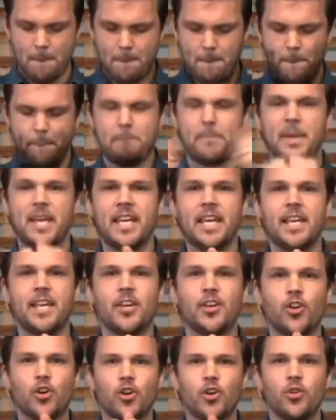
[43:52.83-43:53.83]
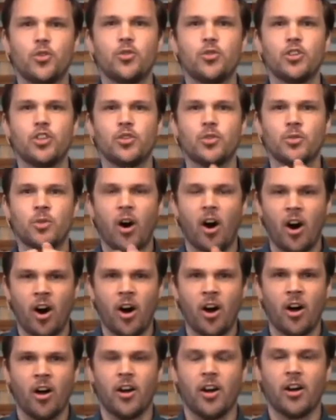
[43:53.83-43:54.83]
be who you
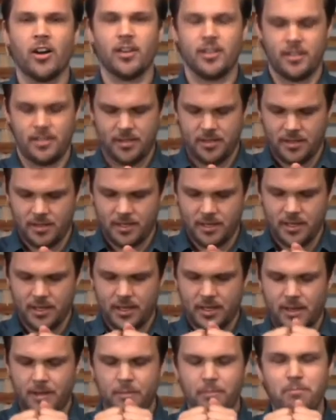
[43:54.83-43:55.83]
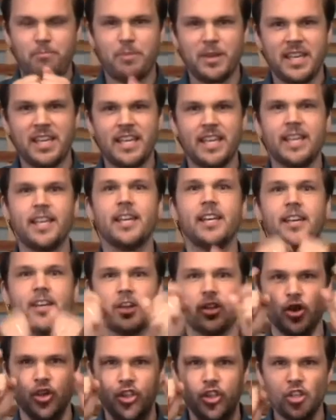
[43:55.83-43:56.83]
are. Be
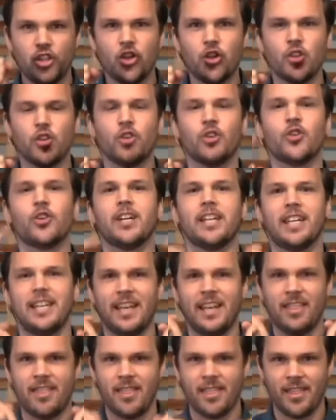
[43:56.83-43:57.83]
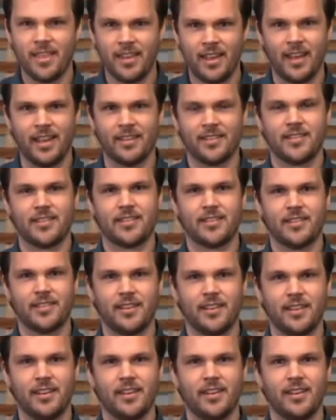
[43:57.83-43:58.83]
you in this.
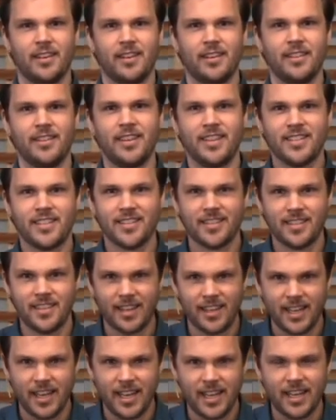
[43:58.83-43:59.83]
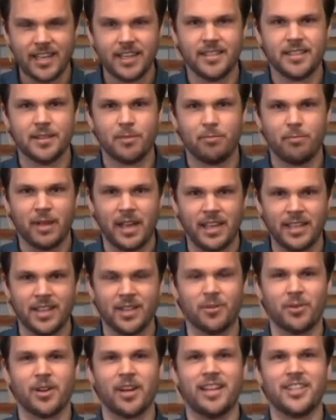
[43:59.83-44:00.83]
This is the heated debate that
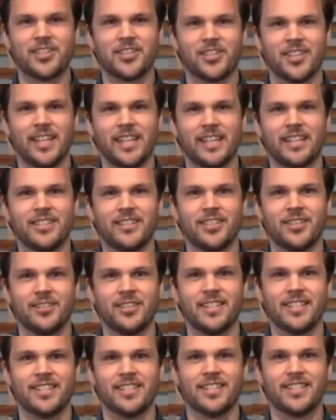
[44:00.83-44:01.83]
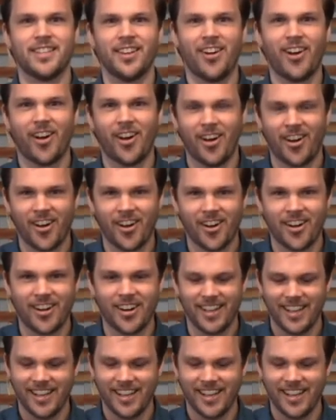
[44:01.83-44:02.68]
we're entering into. This is the hard